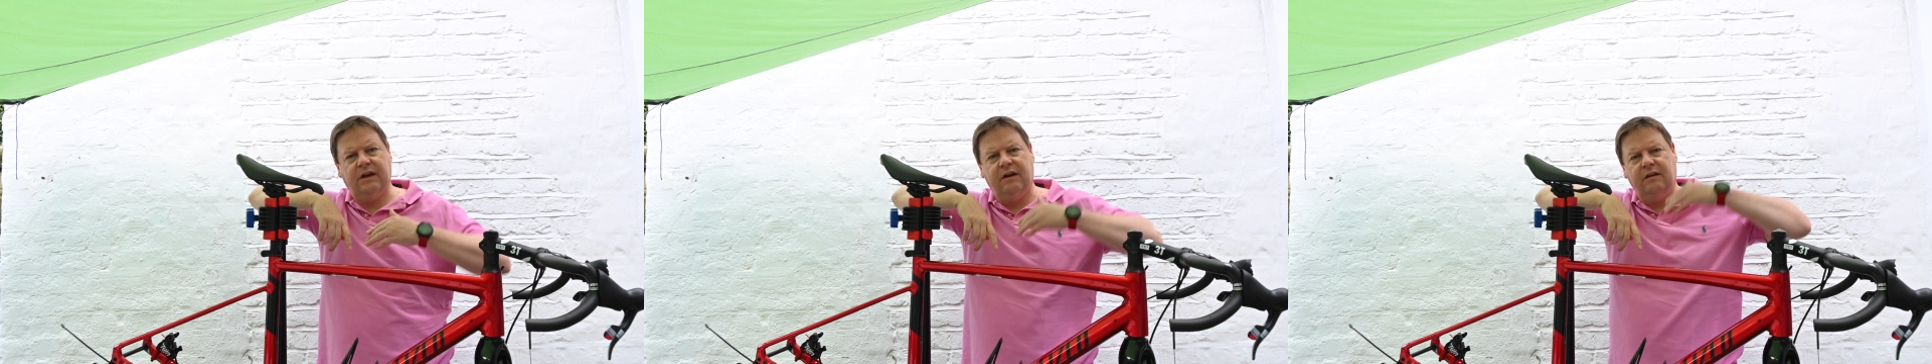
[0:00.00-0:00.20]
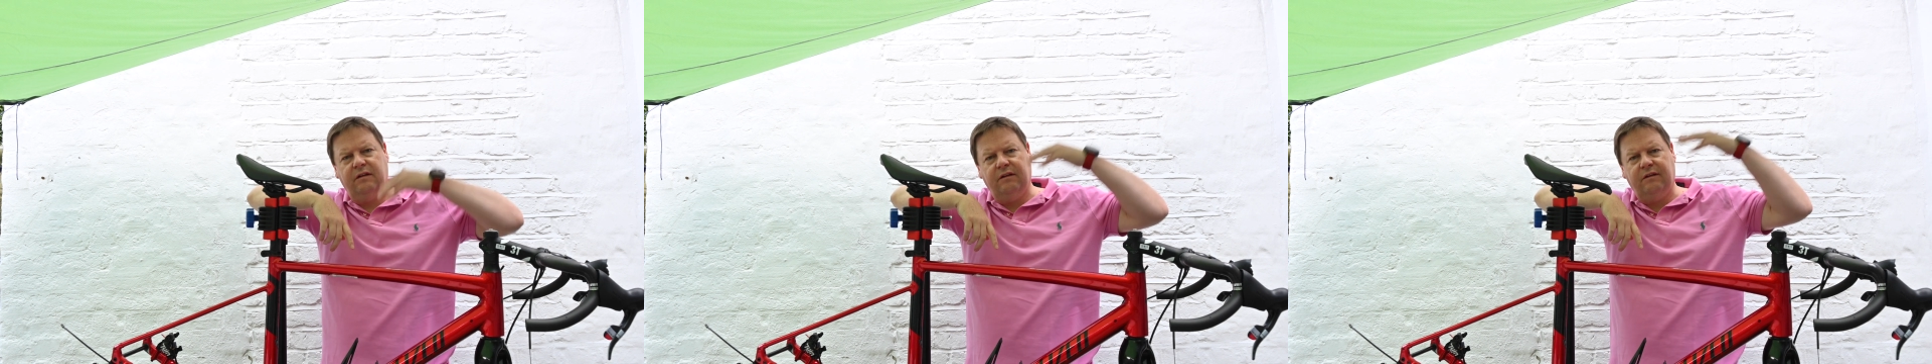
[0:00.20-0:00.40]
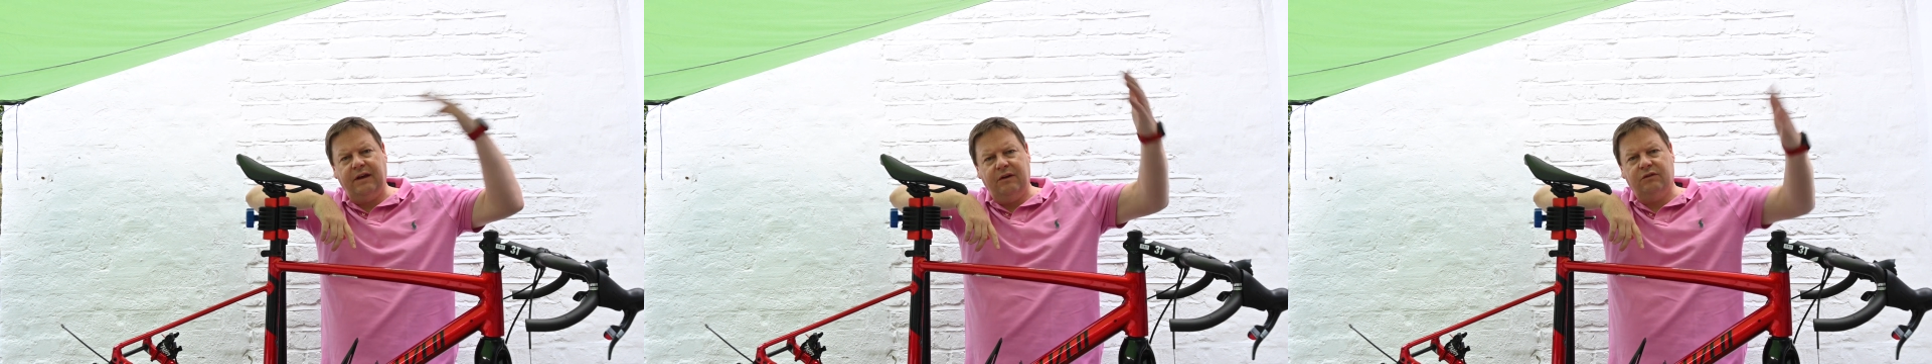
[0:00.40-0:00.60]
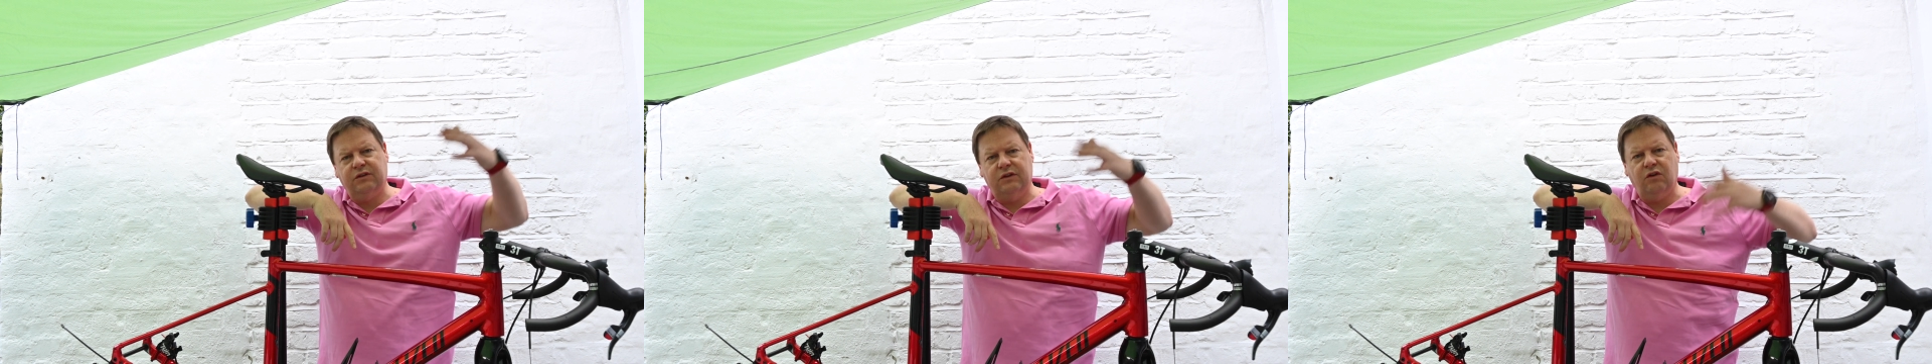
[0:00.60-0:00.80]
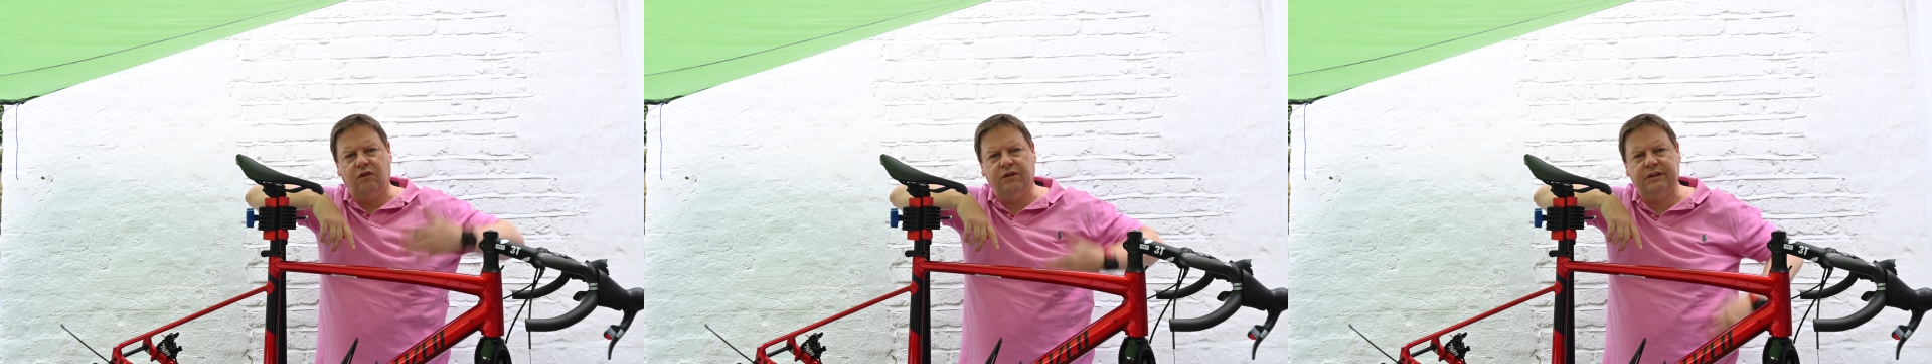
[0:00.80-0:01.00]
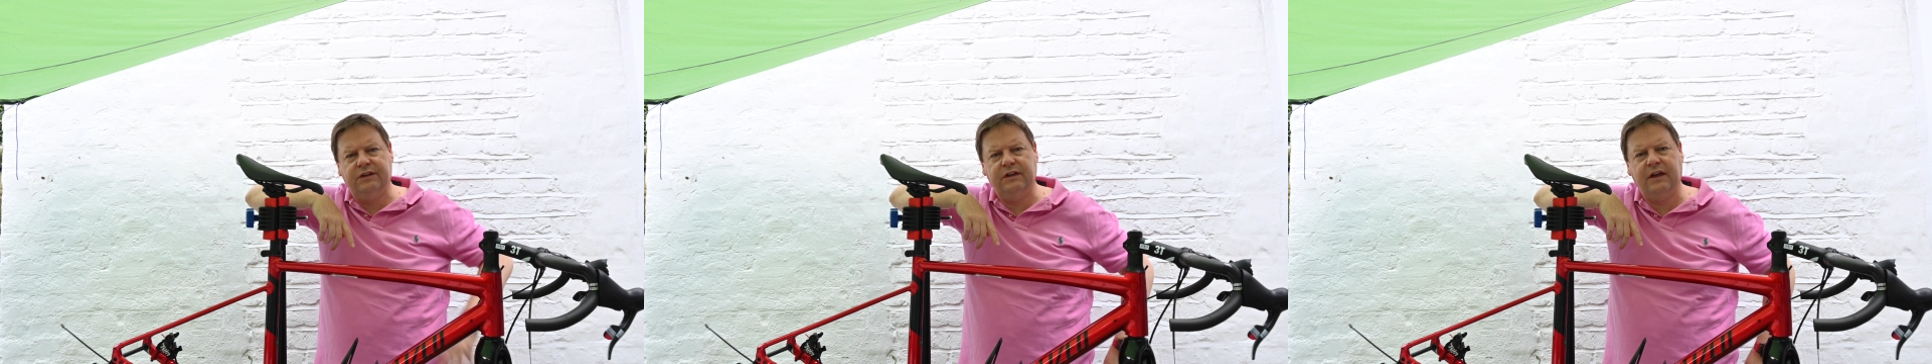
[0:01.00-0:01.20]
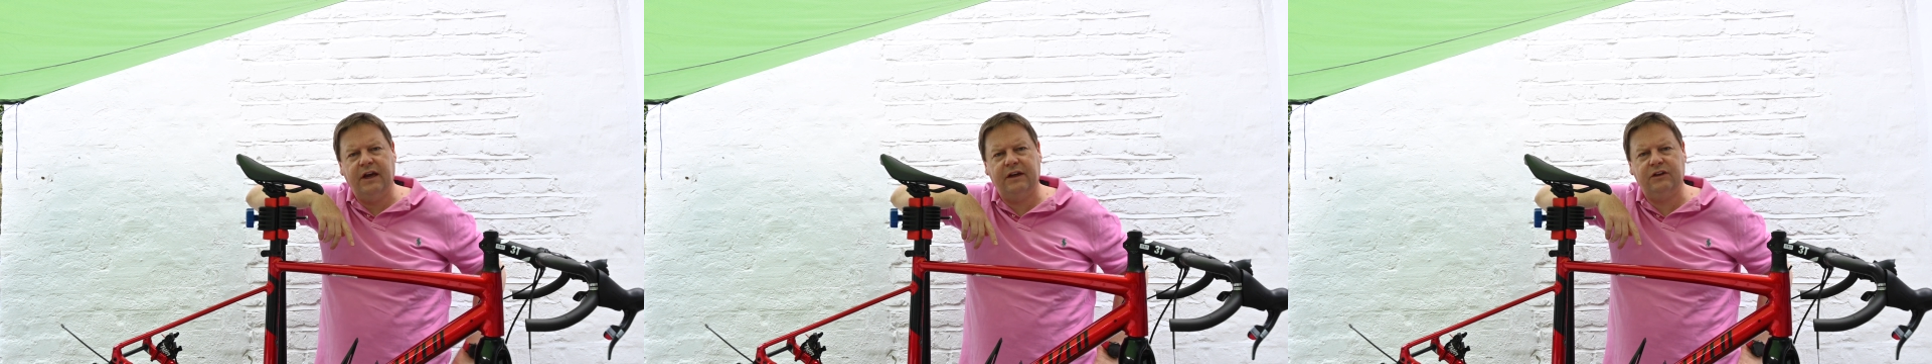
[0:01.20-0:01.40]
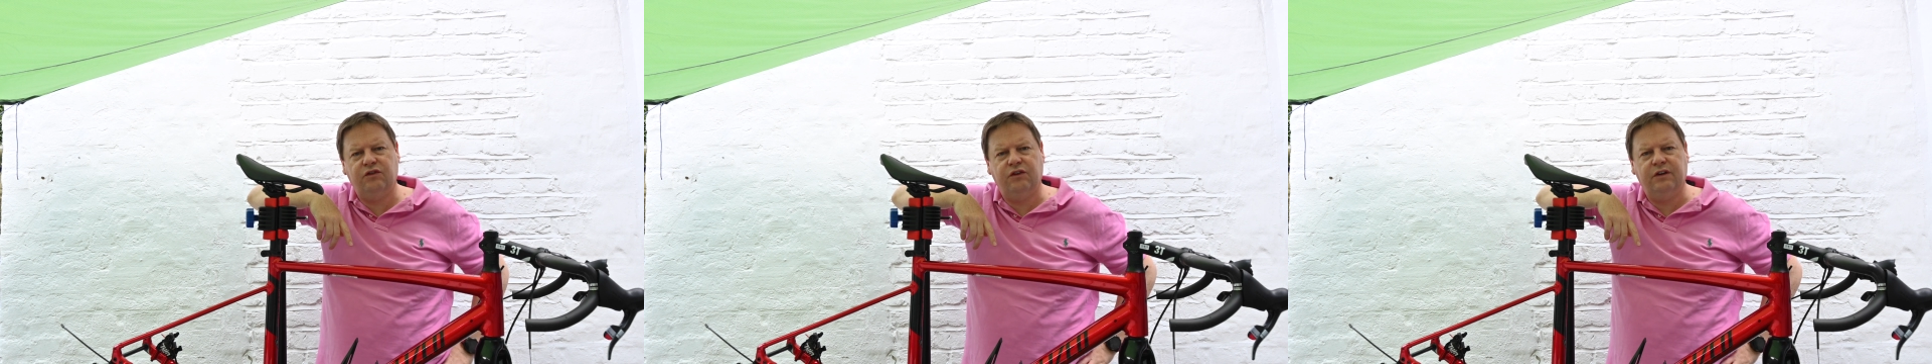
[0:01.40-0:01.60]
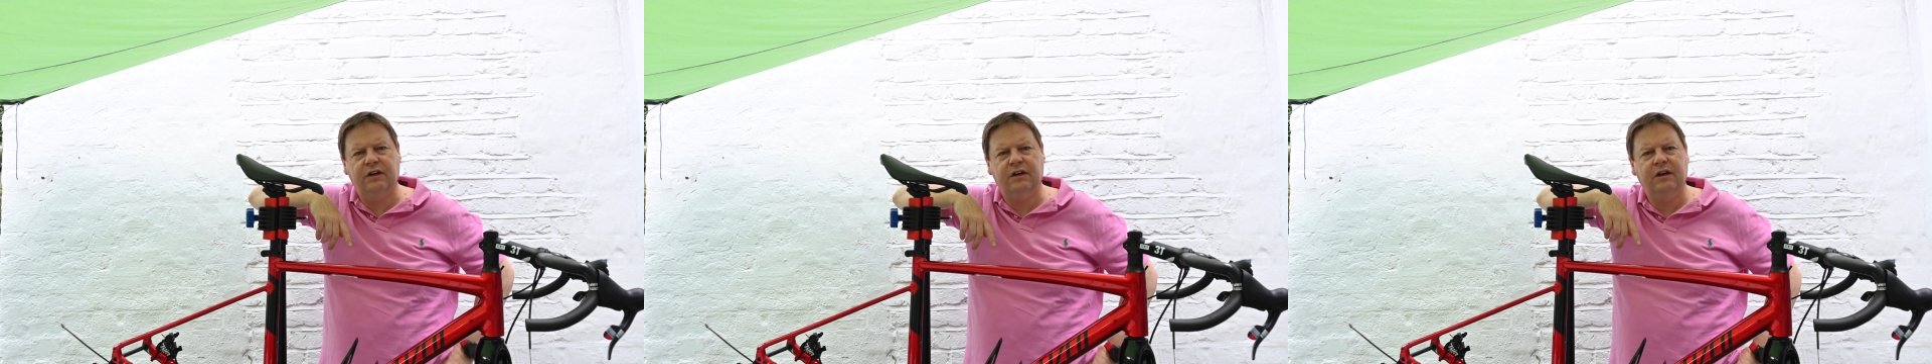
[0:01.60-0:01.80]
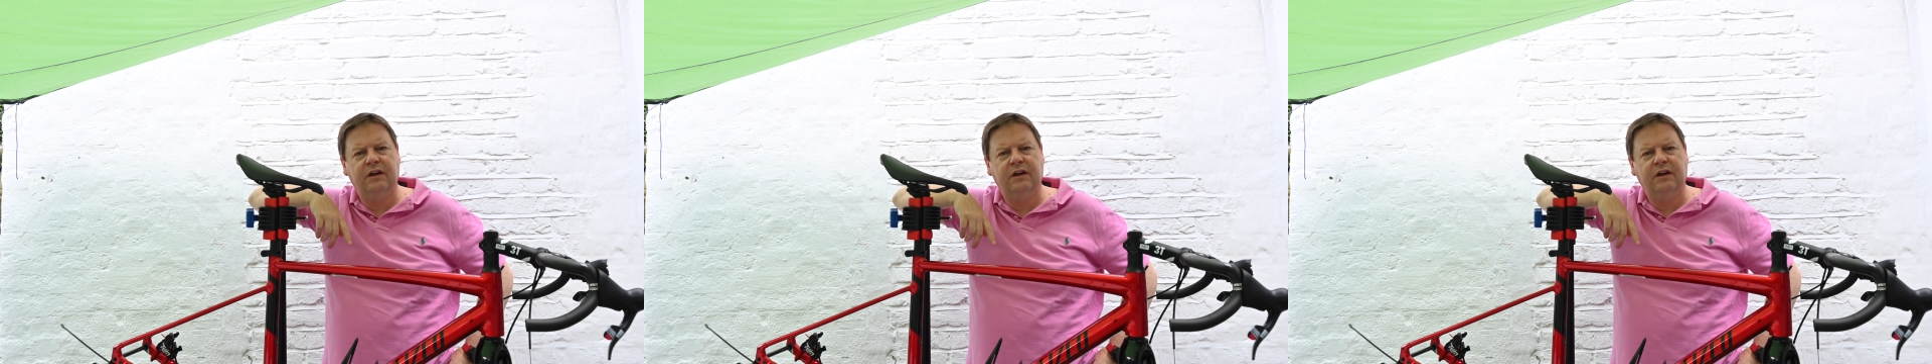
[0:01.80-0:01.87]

another $1,000 extra